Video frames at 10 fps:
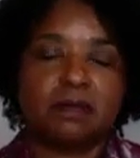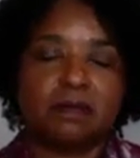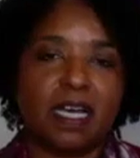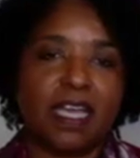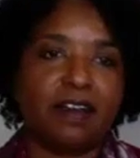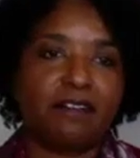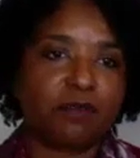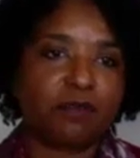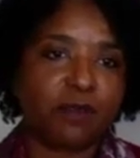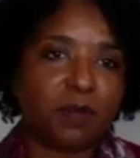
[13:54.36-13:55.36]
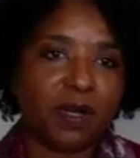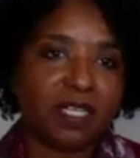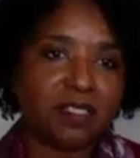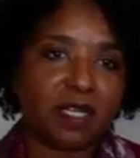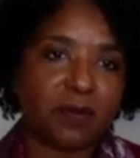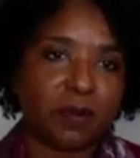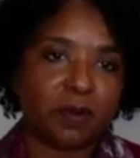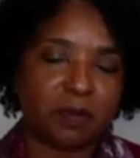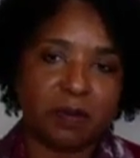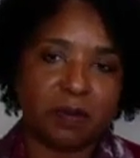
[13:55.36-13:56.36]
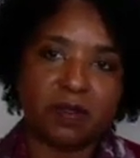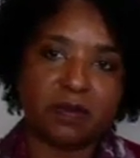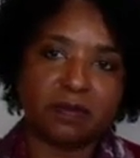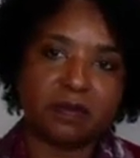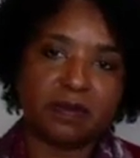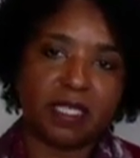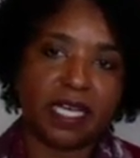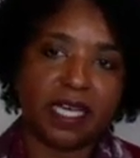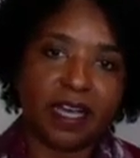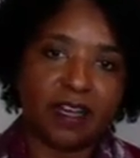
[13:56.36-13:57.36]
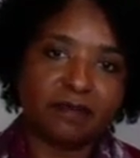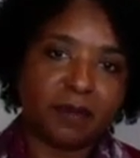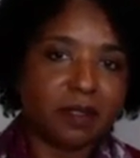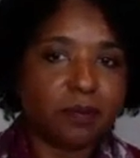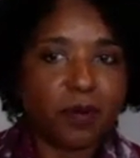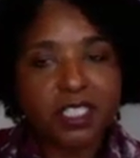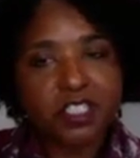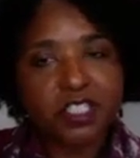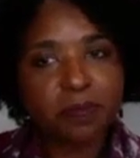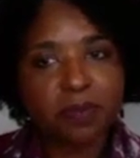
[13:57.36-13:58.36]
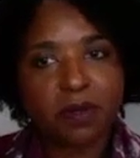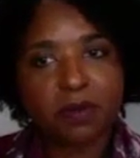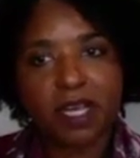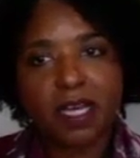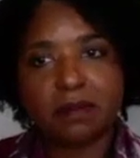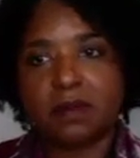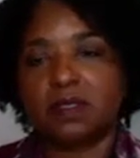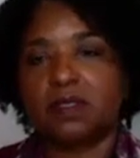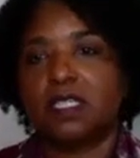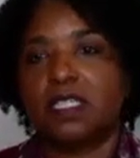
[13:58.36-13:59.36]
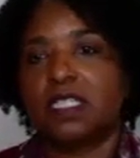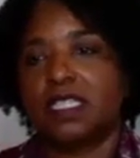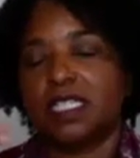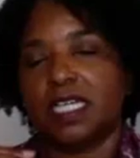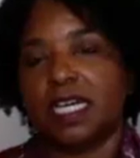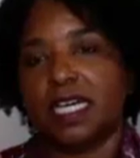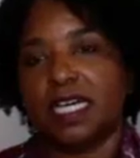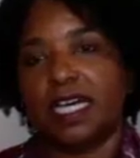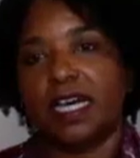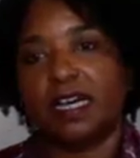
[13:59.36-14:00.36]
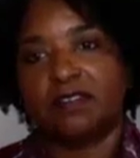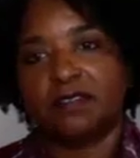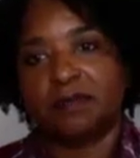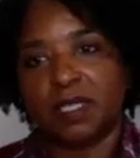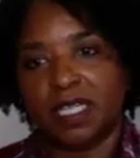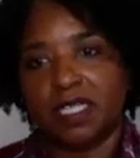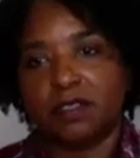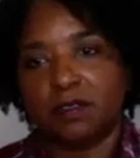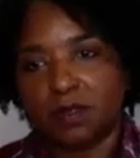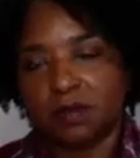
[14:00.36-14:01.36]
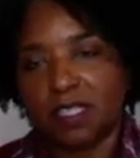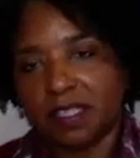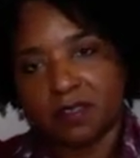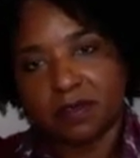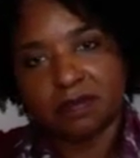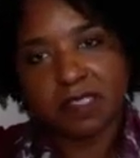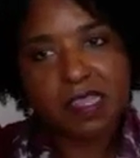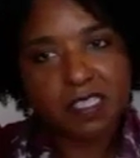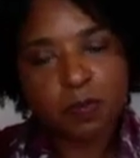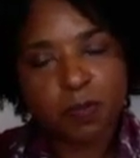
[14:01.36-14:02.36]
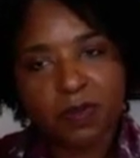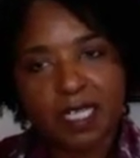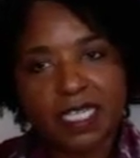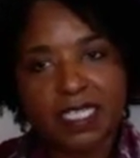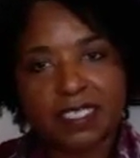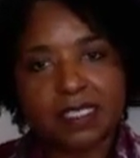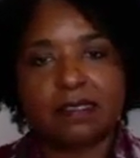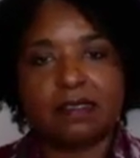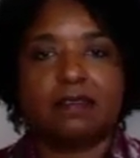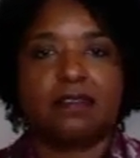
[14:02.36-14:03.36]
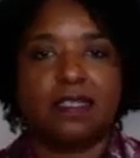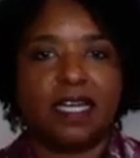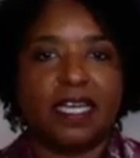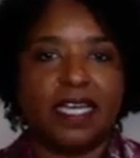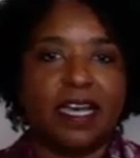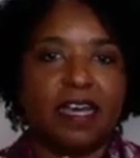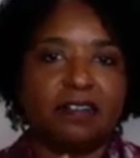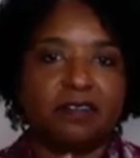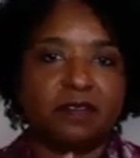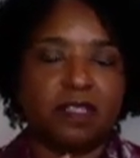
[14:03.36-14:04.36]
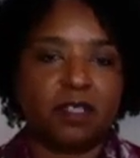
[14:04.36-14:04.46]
I have 3 ways that I work with people. I have my apprenticeship programs. I have and there's this price. I have